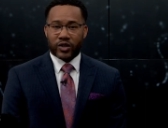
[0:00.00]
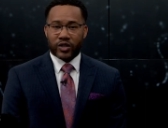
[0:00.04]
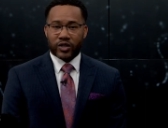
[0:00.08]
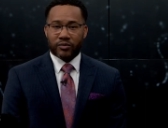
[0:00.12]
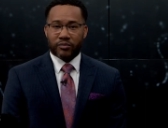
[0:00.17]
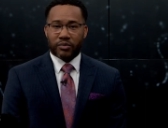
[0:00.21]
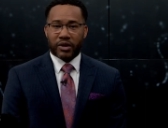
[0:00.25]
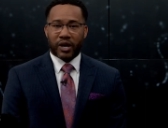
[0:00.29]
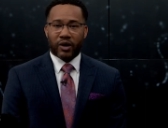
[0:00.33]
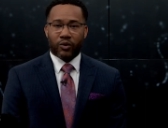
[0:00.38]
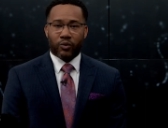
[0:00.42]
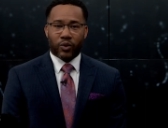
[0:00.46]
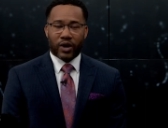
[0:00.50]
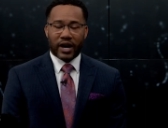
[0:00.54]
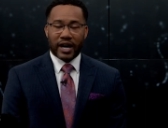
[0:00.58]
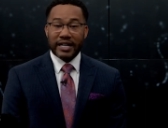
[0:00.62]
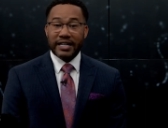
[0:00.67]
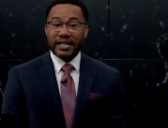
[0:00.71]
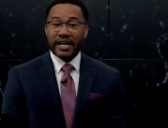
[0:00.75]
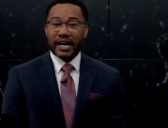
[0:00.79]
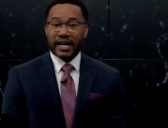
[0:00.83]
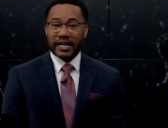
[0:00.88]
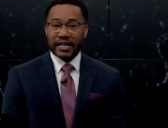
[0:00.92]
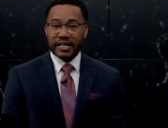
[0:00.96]
earned by
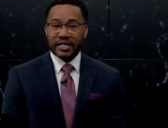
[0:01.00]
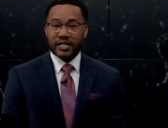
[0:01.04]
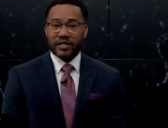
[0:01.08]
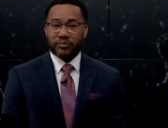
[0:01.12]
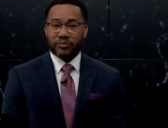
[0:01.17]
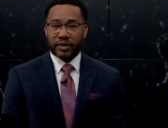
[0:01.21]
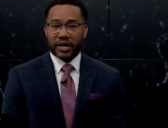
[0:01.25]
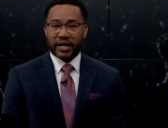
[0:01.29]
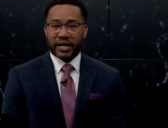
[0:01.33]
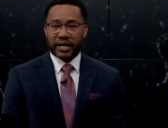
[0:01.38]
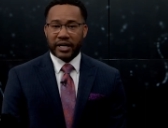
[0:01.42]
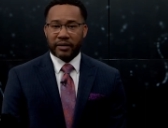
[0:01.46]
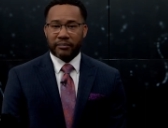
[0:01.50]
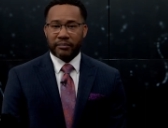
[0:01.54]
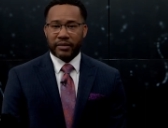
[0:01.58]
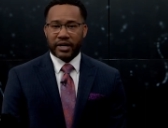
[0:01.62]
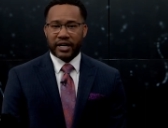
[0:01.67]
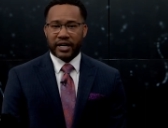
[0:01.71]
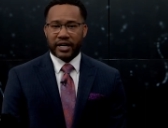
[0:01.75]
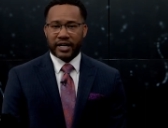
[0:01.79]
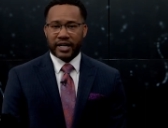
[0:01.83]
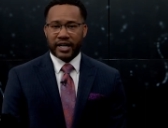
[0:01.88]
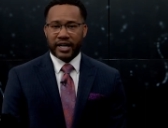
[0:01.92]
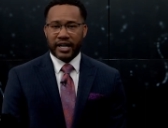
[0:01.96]
white non Hispanic
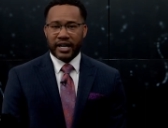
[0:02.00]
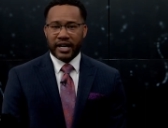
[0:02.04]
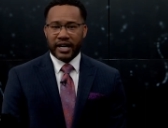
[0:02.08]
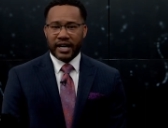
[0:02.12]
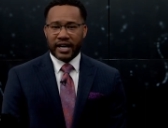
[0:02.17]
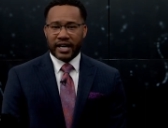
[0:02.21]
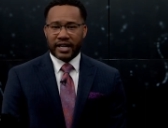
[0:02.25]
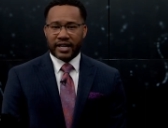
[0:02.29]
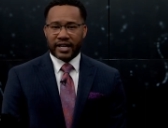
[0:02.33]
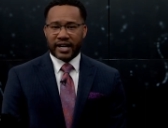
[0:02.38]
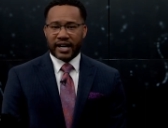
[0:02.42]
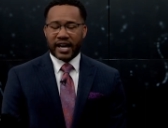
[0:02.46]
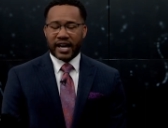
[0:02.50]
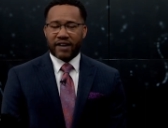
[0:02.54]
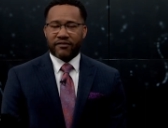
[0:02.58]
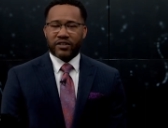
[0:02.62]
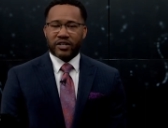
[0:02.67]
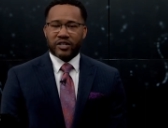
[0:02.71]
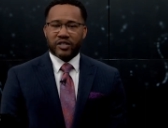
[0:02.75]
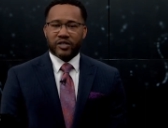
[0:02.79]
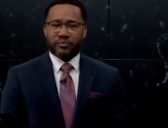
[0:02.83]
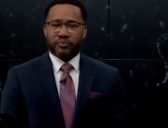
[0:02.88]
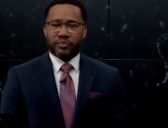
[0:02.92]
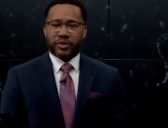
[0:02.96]
men. They
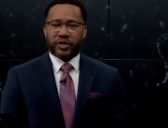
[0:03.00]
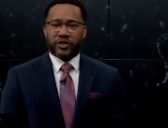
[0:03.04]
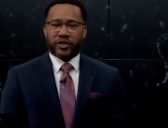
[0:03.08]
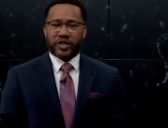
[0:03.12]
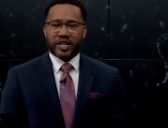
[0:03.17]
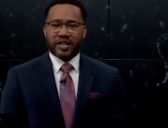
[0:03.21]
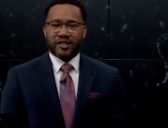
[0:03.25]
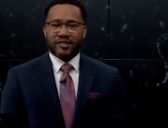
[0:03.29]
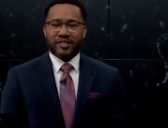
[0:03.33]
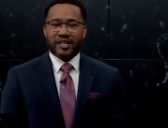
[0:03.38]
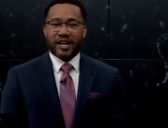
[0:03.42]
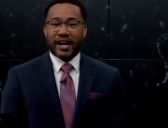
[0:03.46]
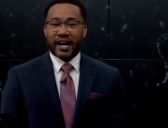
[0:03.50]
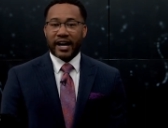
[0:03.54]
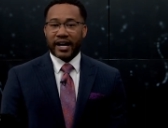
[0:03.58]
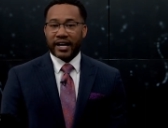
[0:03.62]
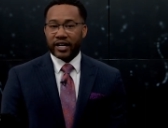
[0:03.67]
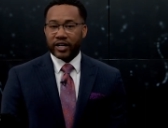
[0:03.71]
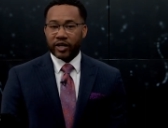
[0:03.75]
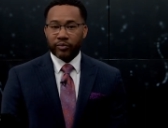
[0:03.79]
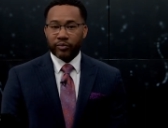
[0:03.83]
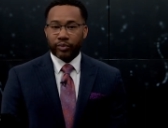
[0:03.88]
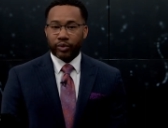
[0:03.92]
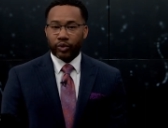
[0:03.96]
have experienced
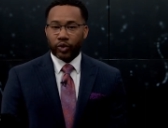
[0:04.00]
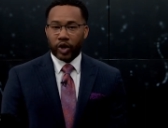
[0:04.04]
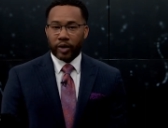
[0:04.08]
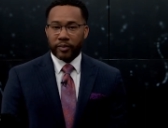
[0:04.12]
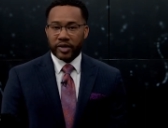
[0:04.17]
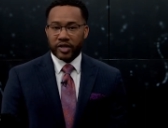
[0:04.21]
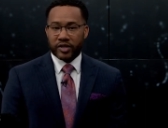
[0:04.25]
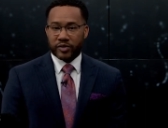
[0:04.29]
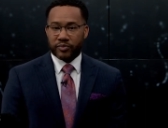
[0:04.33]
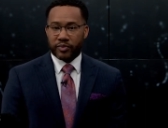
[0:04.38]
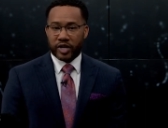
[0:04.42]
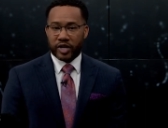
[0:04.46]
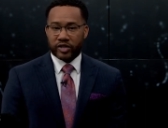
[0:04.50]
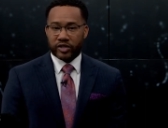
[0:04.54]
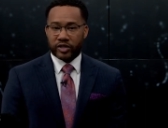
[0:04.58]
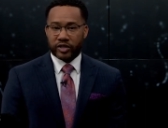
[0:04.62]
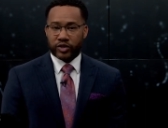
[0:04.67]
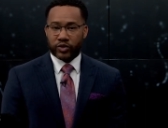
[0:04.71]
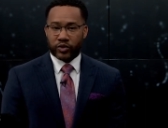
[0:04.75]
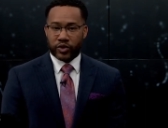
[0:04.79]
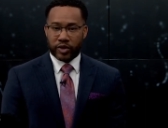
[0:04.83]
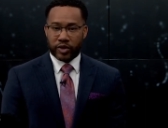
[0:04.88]
high unemployment, especially